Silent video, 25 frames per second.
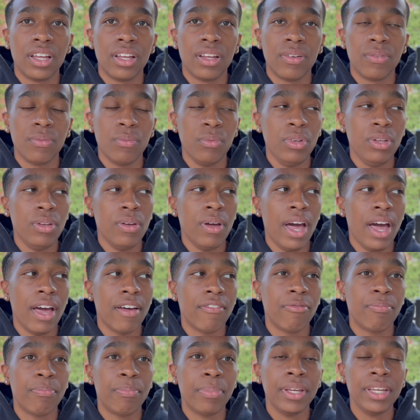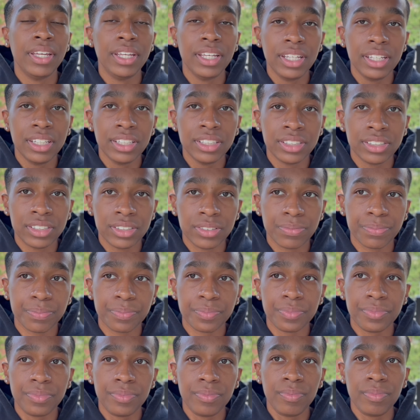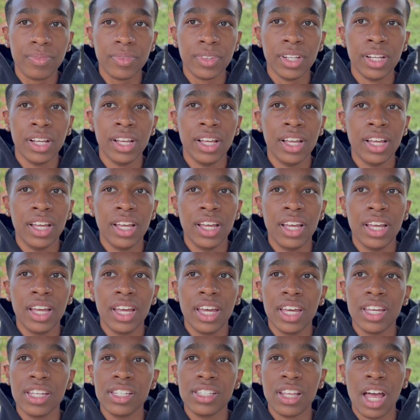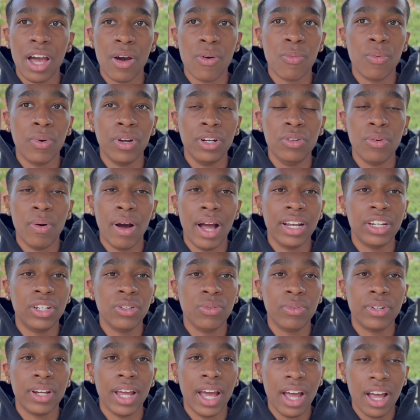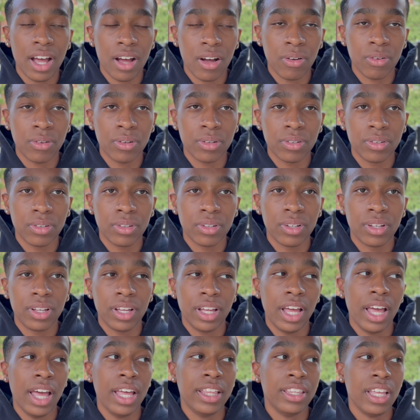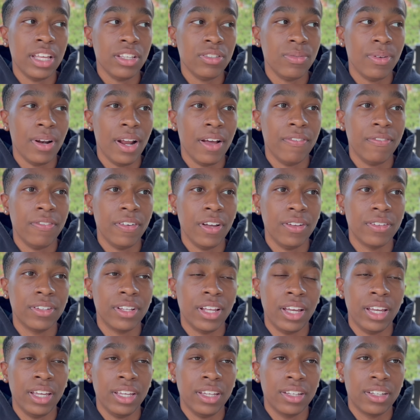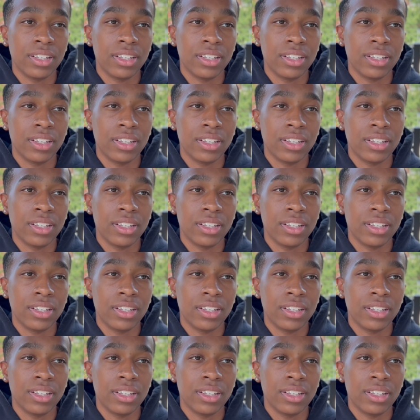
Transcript: when you have peace, it's like, what do I do now? And that's what I felt like.